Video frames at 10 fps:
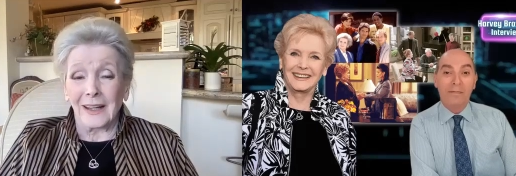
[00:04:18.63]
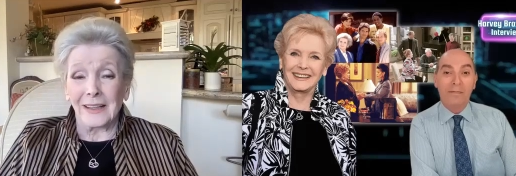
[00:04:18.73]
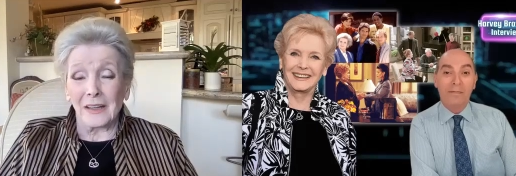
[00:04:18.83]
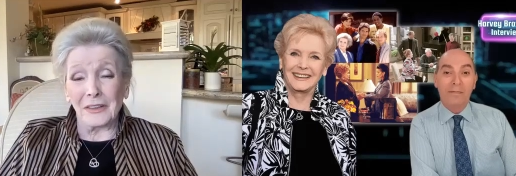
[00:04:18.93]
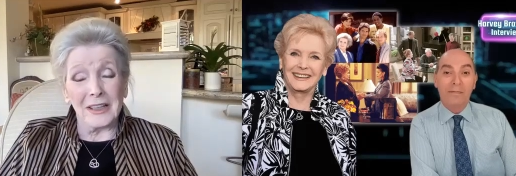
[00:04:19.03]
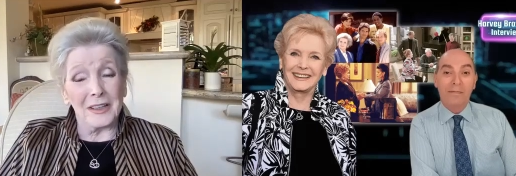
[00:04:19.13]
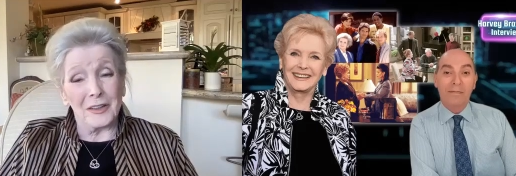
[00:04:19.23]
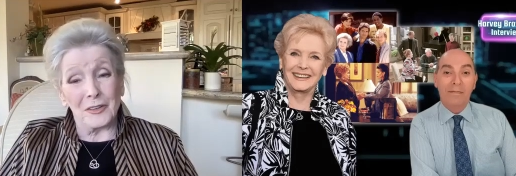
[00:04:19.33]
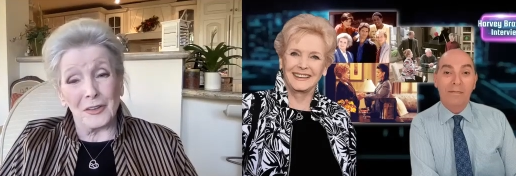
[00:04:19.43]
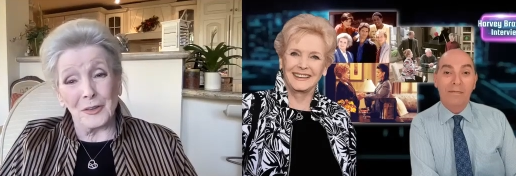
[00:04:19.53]

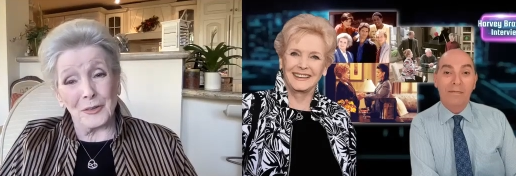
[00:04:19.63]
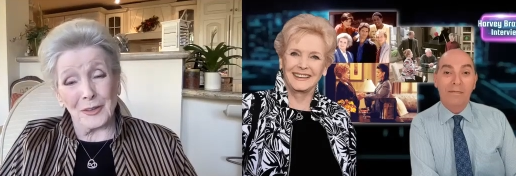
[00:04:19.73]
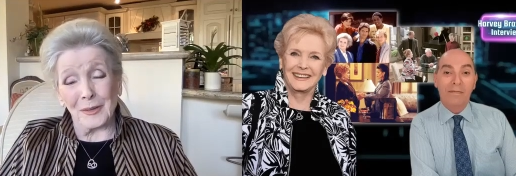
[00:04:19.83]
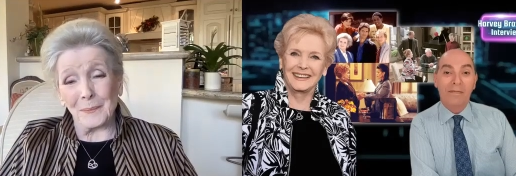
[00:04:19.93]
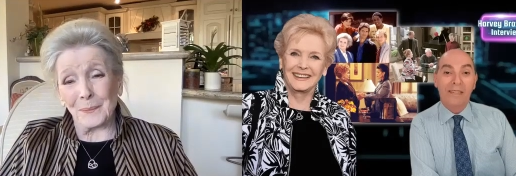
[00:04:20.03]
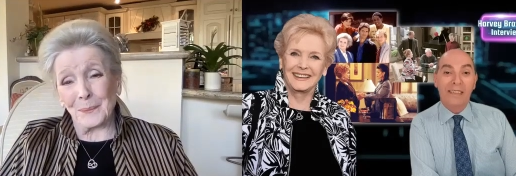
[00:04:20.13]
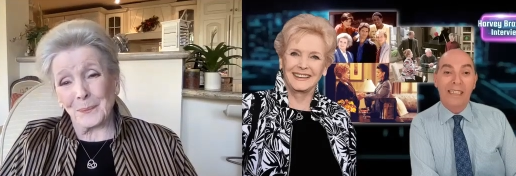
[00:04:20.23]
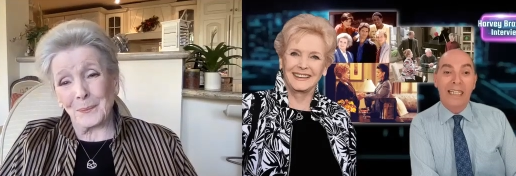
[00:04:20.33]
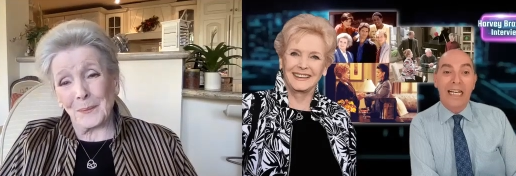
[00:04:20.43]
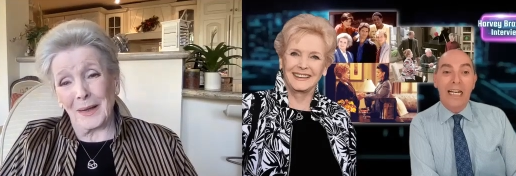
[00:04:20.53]
Speaker 1: needed to use it.
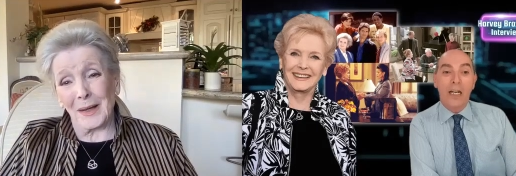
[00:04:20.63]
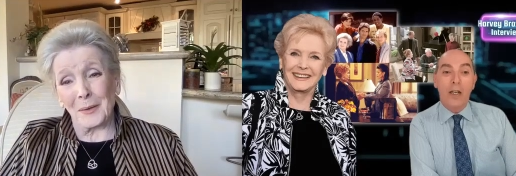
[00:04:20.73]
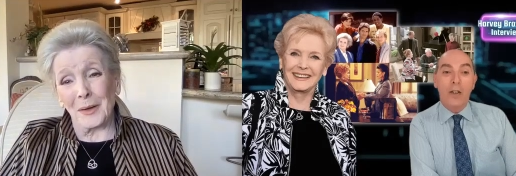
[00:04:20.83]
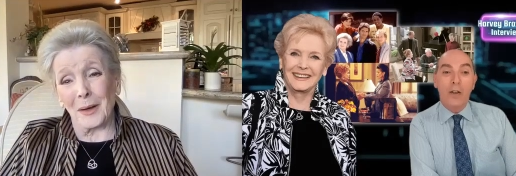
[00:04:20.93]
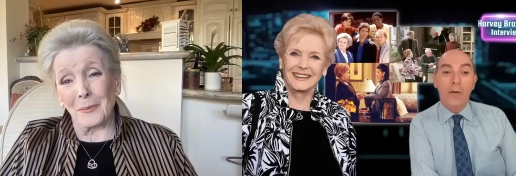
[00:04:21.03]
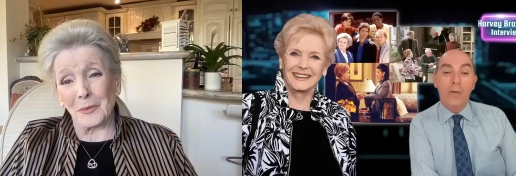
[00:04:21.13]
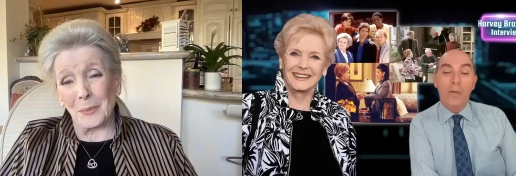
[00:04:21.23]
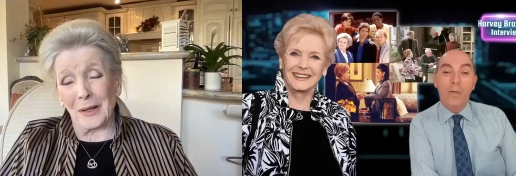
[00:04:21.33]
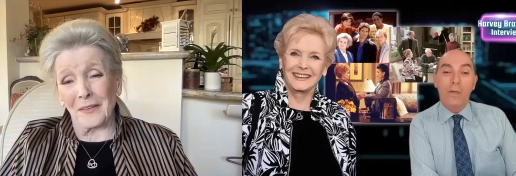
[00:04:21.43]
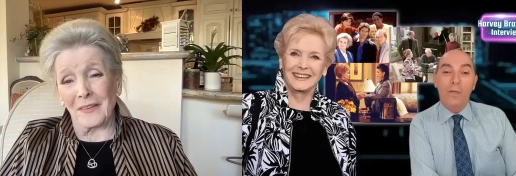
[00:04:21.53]
I was
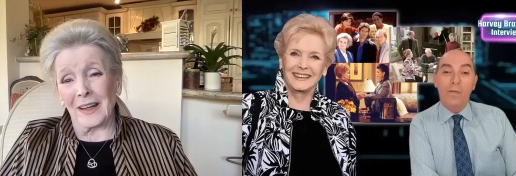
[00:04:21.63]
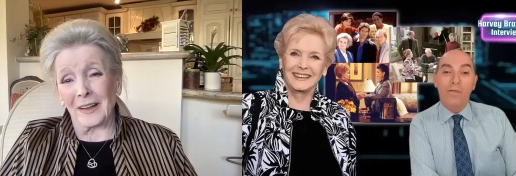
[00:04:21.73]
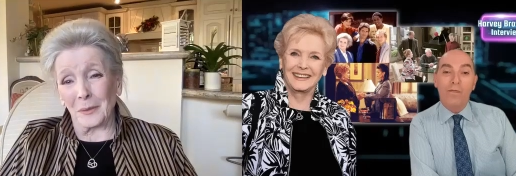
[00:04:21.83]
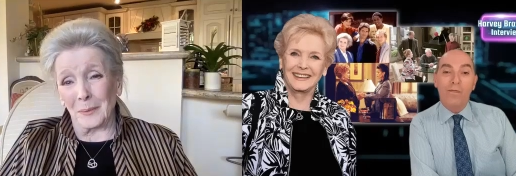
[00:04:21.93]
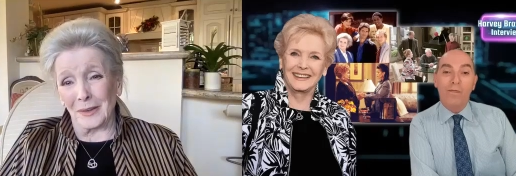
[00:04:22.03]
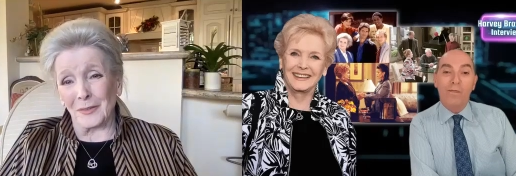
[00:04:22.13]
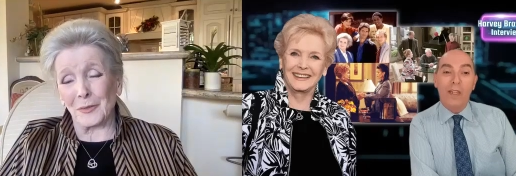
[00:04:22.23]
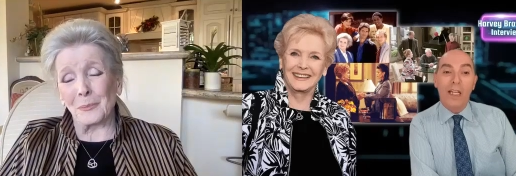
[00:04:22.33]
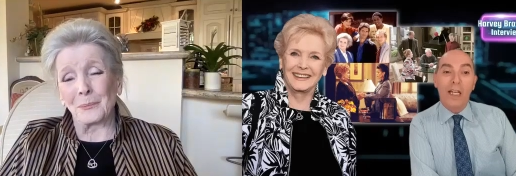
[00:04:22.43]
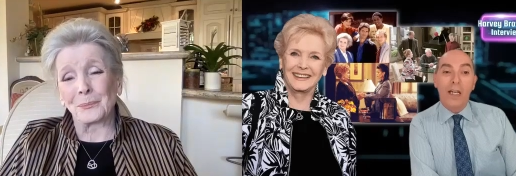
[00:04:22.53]
one of the lucky ones.
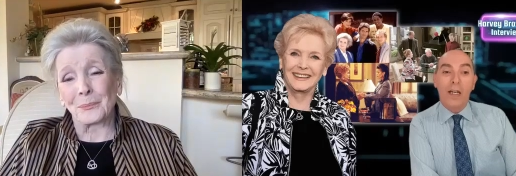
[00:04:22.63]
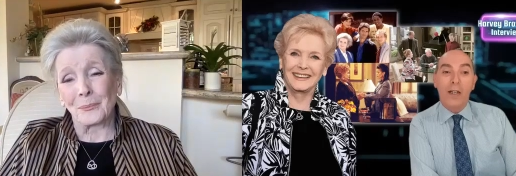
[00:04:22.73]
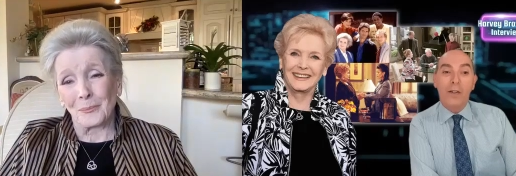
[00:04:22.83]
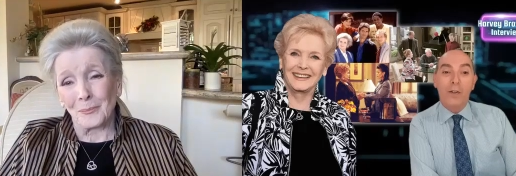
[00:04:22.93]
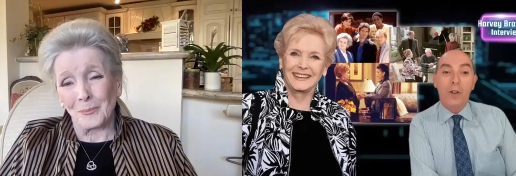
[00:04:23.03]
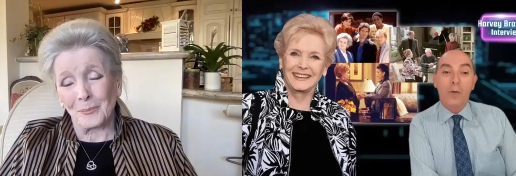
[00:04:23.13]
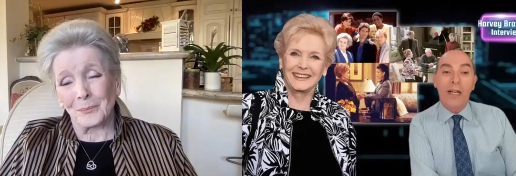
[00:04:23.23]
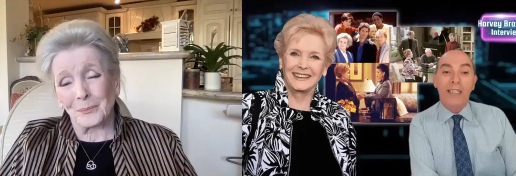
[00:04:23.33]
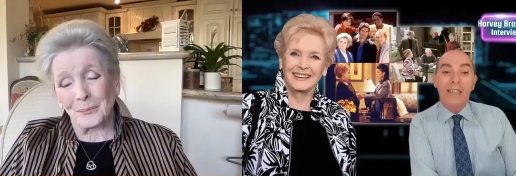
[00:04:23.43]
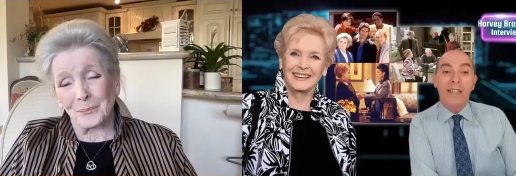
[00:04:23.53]
Speaker 2: You
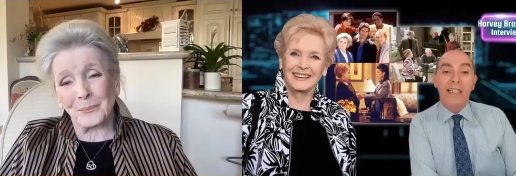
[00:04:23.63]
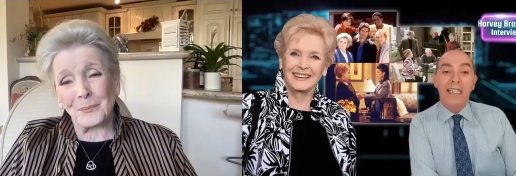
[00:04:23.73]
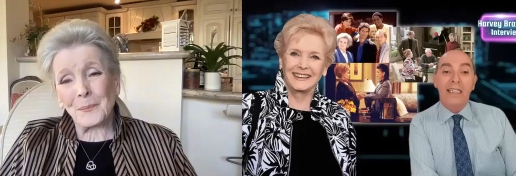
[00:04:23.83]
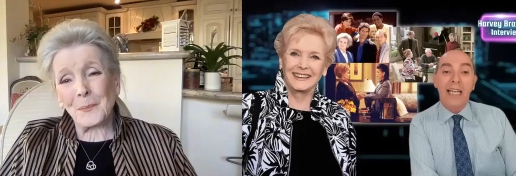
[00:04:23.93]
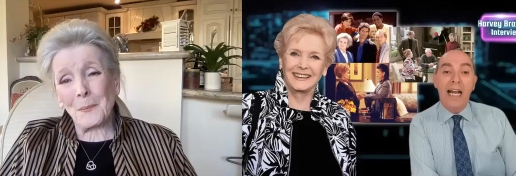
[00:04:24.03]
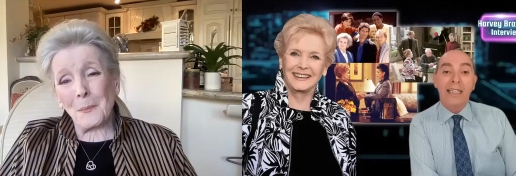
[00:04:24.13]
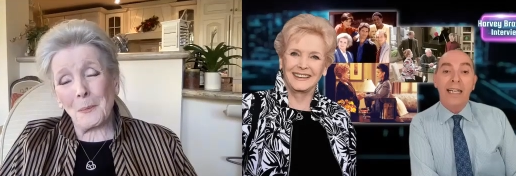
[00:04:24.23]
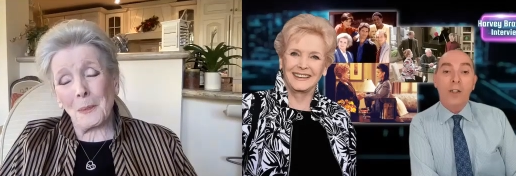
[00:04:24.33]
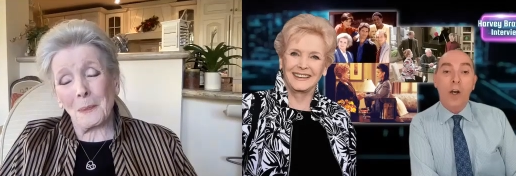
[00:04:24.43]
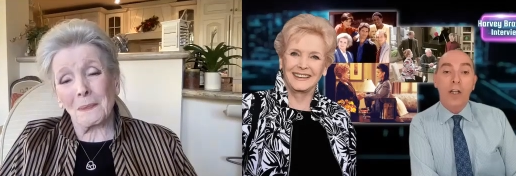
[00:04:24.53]
went to the Italia
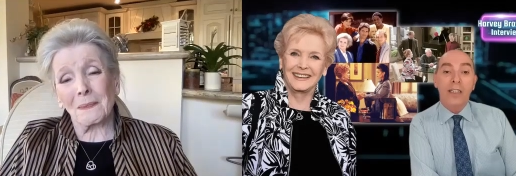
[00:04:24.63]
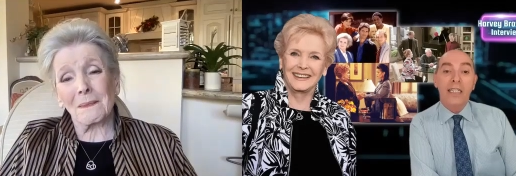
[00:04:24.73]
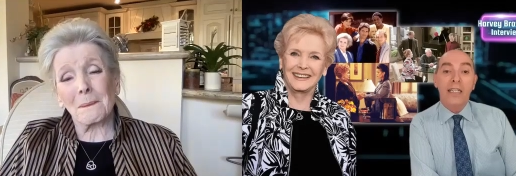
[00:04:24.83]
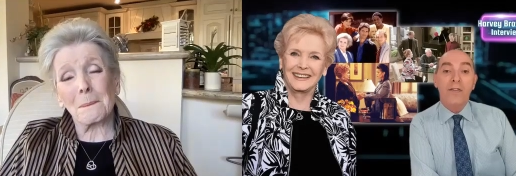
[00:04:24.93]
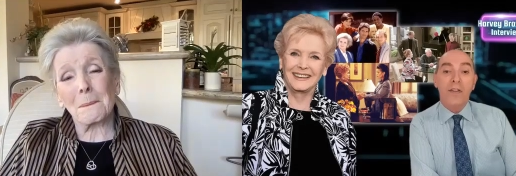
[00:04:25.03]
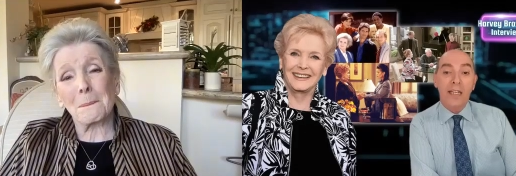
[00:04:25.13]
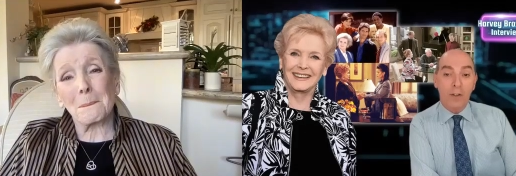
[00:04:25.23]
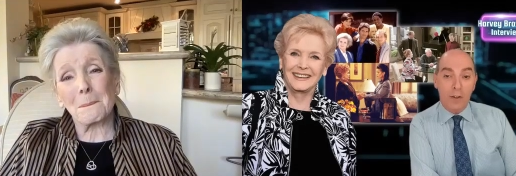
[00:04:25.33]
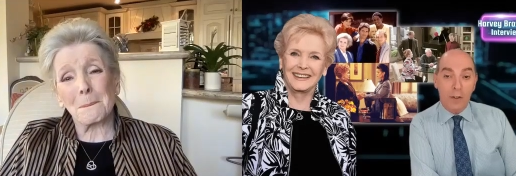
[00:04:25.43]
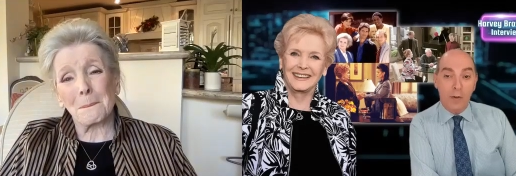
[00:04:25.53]
Conti
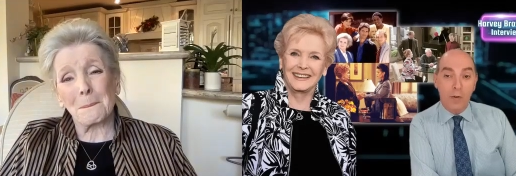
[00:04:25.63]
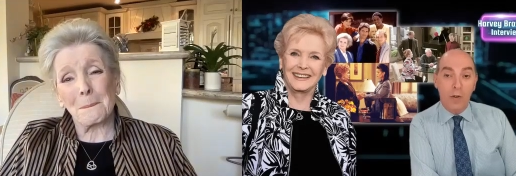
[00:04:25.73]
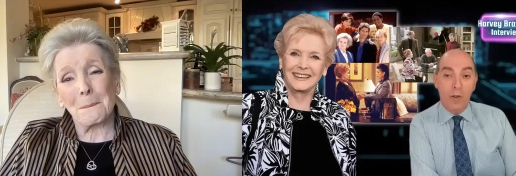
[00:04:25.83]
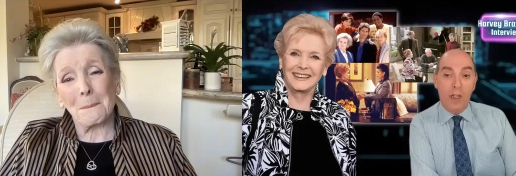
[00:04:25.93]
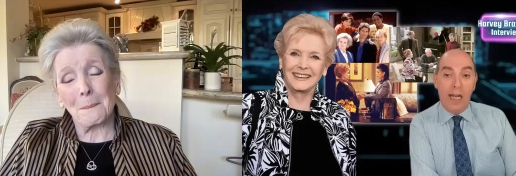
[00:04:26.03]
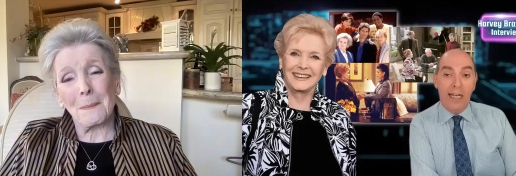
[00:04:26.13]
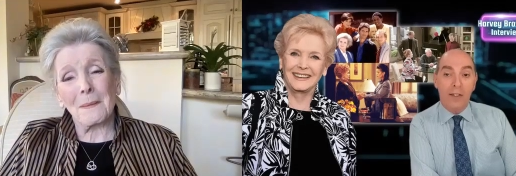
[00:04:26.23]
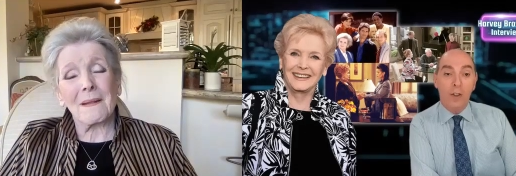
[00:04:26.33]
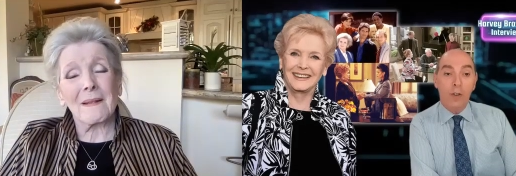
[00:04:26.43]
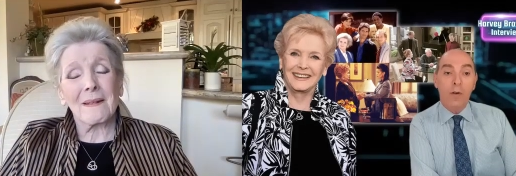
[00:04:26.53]
Theatre School,
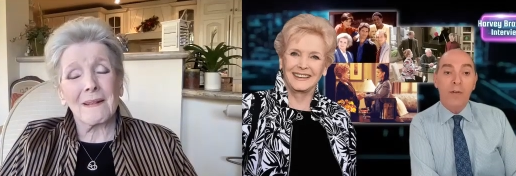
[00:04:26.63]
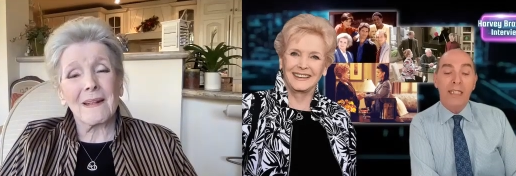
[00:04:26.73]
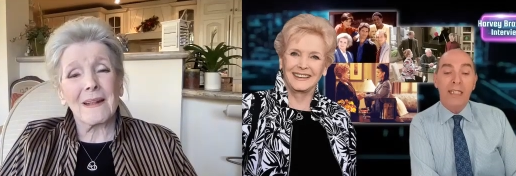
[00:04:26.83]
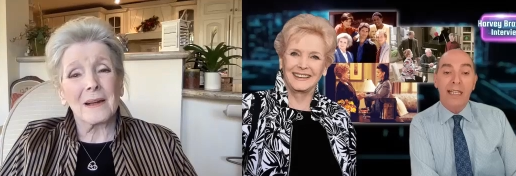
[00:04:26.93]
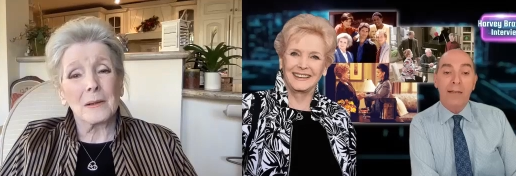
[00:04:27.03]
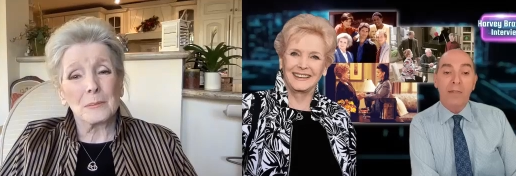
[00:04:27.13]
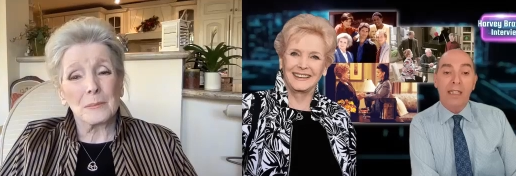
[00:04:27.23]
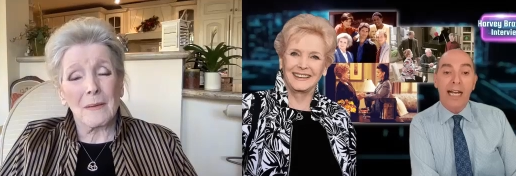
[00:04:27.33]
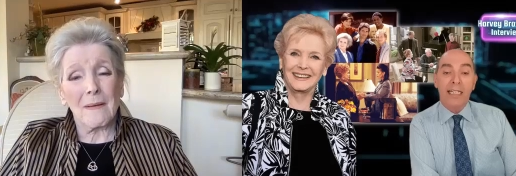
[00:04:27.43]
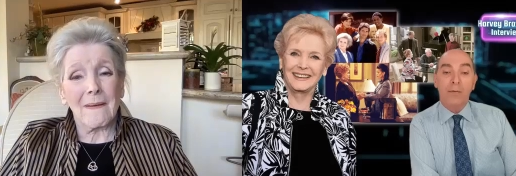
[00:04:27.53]
and you were in the same
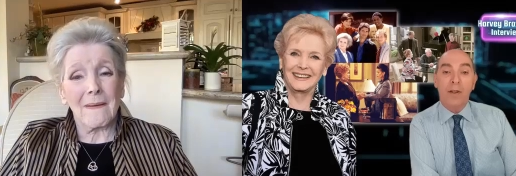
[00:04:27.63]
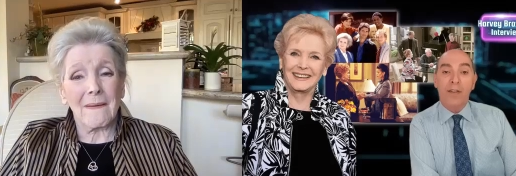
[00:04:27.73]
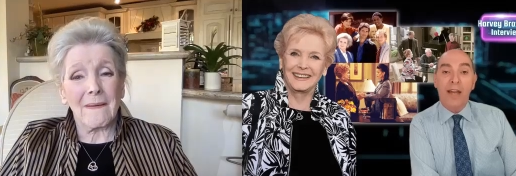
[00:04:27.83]
class with